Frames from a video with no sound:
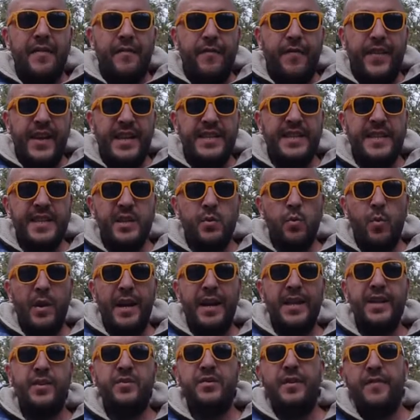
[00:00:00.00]
This is
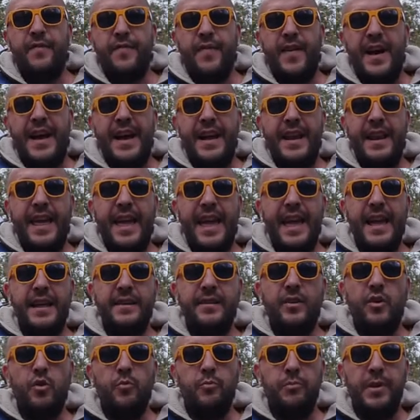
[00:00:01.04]
where you define
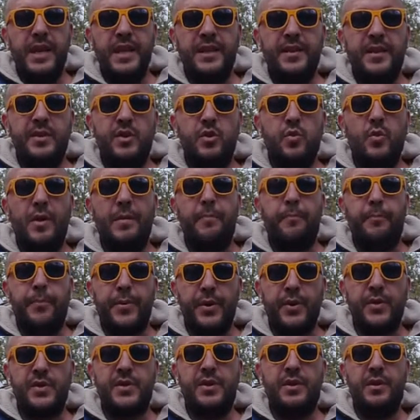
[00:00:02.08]
and commit to a
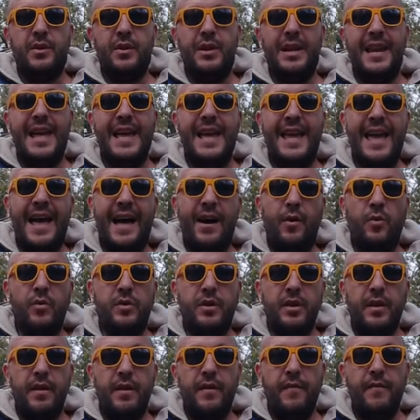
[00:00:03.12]
personal layout
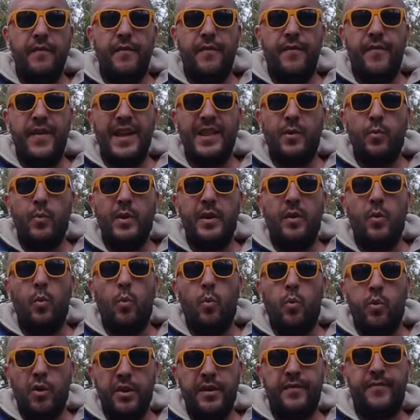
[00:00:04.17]
that will
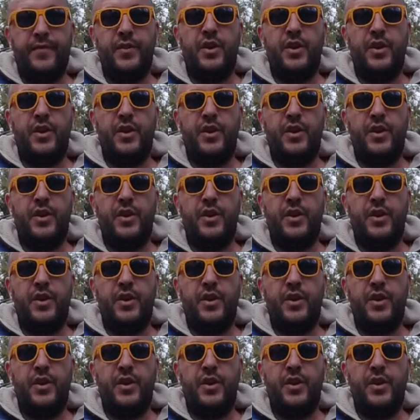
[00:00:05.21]
work for